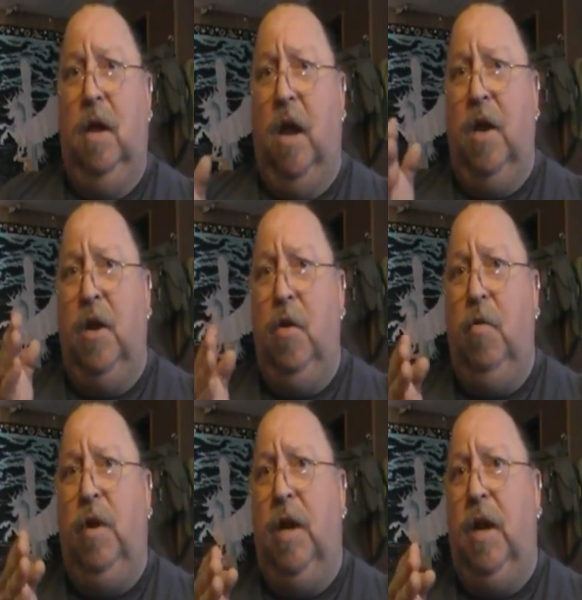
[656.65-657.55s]
and
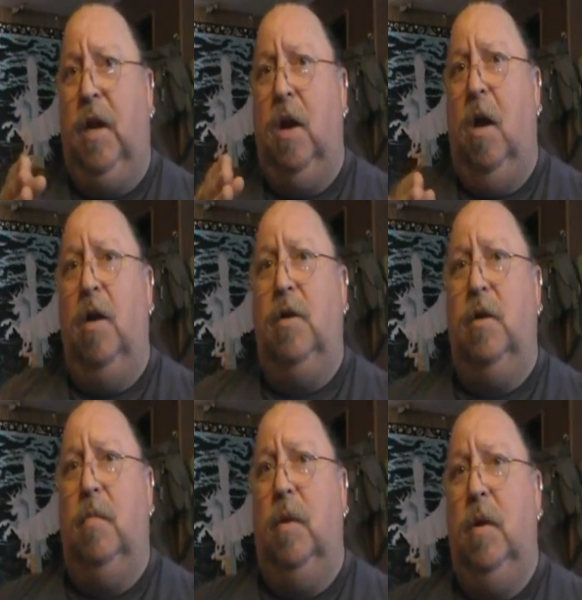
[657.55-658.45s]
you didn't acknowledge
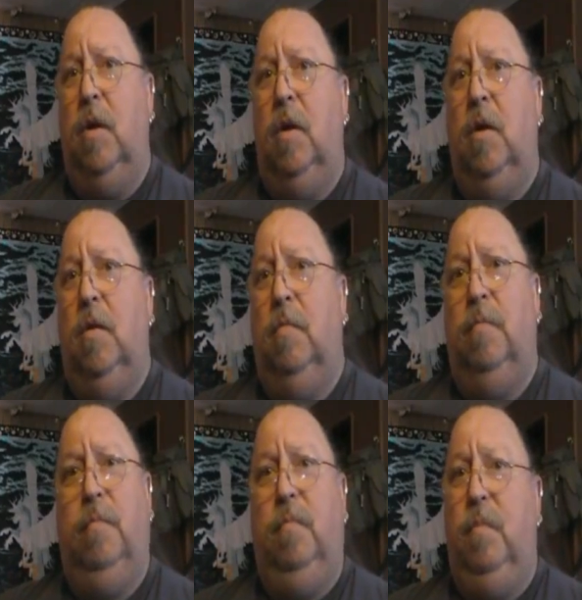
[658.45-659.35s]
them.
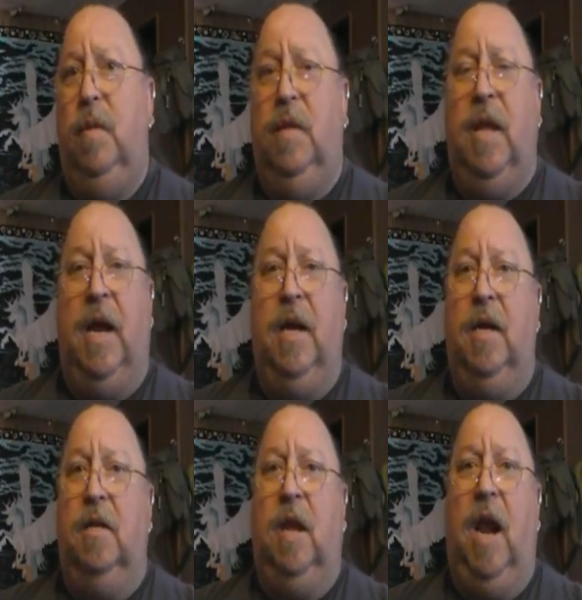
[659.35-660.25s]
That
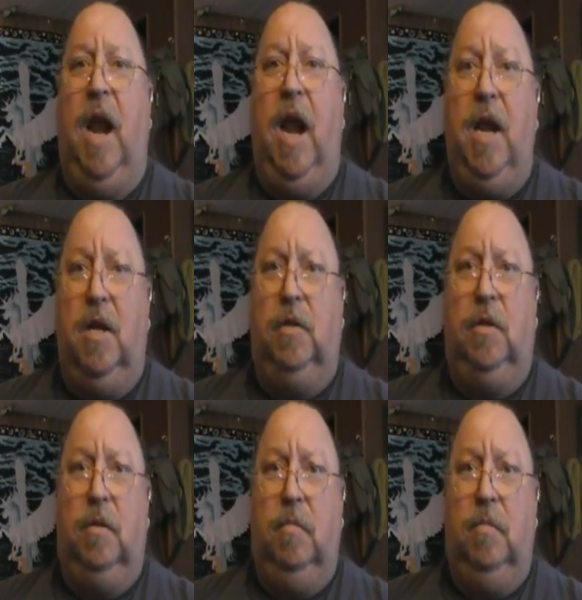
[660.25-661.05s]
is heinous.